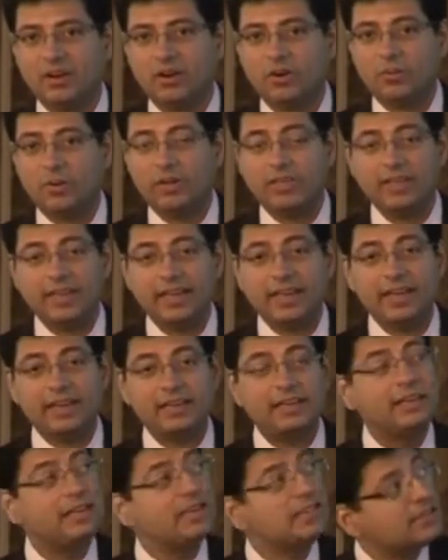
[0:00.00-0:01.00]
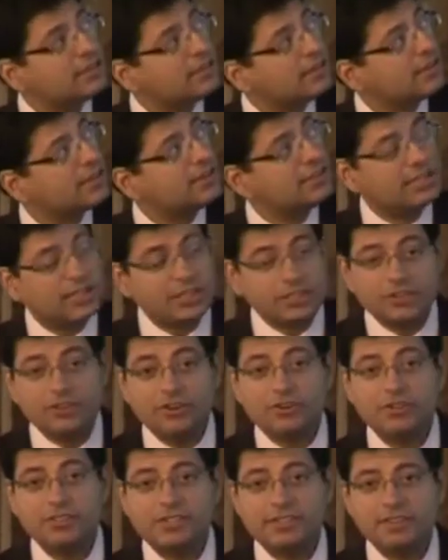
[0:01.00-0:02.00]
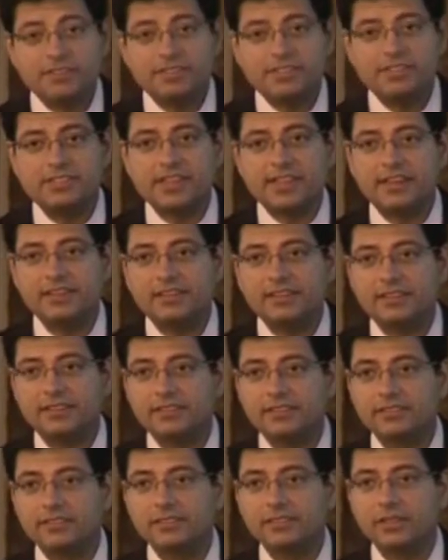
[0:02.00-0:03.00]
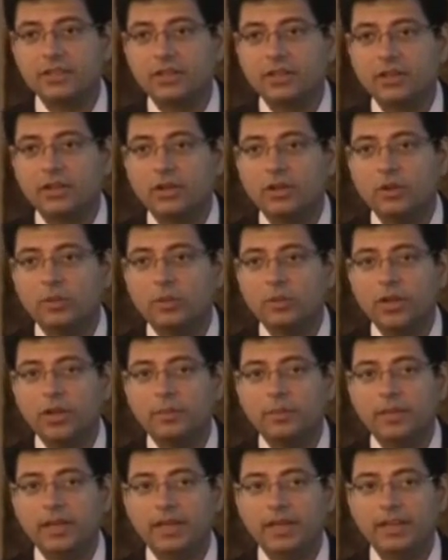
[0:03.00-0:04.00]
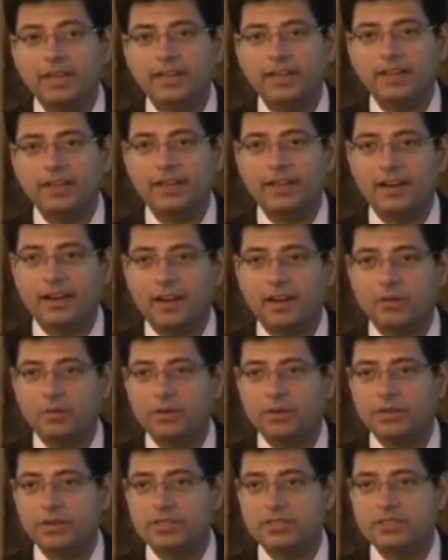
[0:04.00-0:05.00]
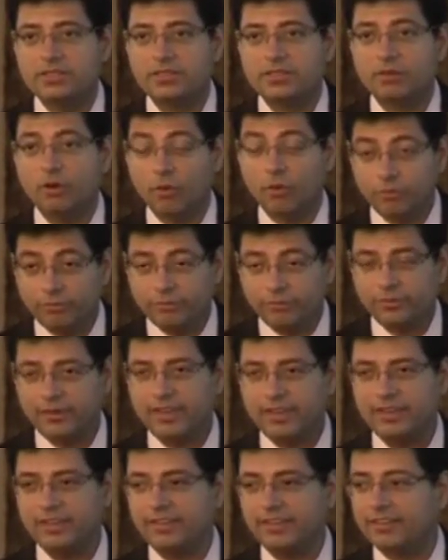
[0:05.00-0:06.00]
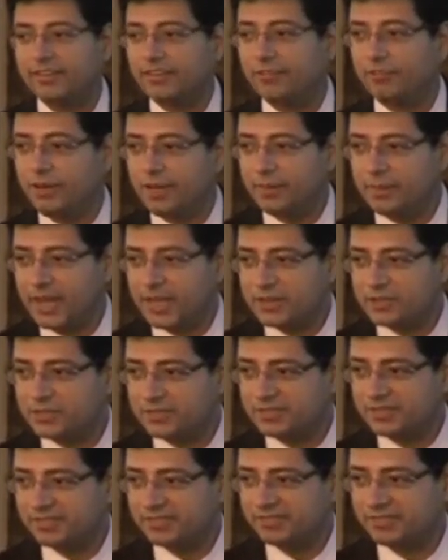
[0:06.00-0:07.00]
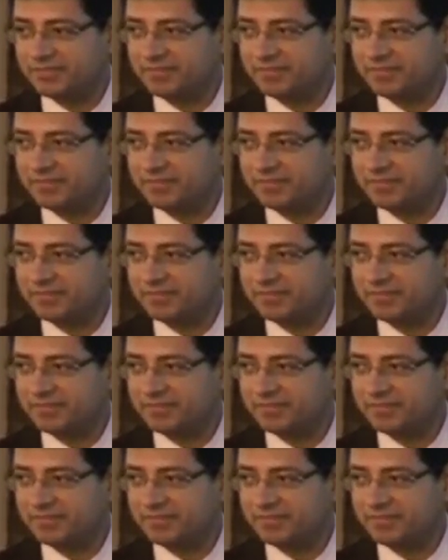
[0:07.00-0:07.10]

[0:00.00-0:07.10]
We think at least 6 or 7 sectors will be, in our words, hopefully reimagined.